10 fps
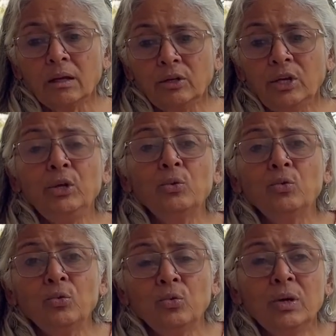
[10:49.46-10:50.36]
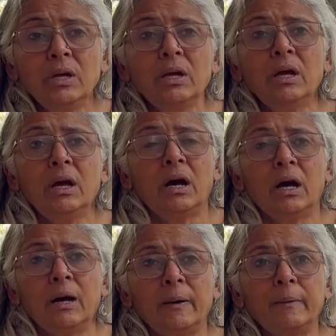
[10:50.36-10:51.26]
new
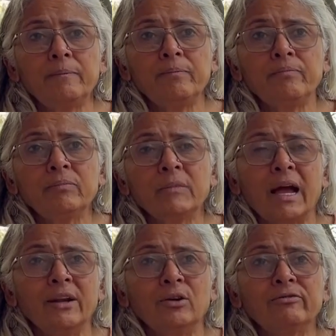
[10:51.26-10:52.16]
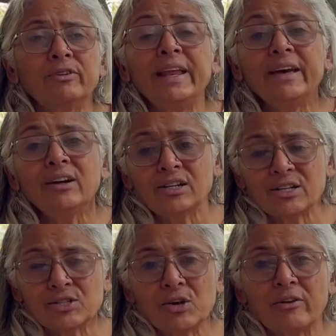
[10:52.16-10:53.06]
kind of
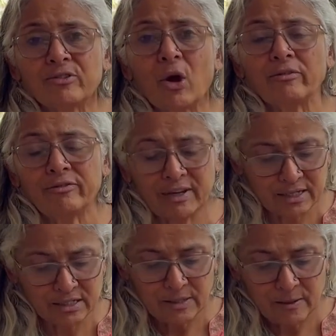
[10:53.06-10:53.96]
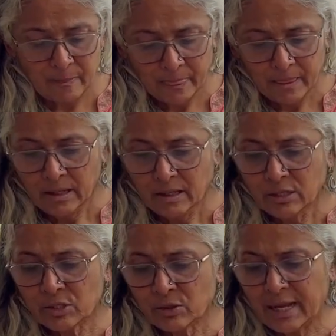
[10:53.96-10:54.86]
layers of conflict.
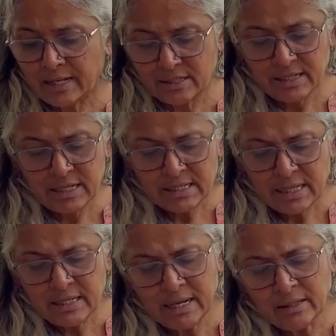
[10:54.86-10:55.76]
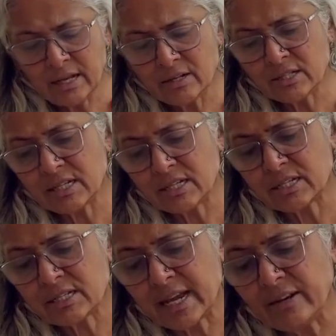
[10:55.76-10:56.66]
So that's this. And then there is this
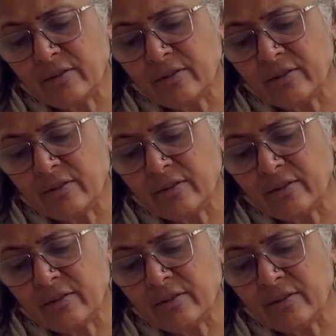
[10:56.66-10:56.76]
10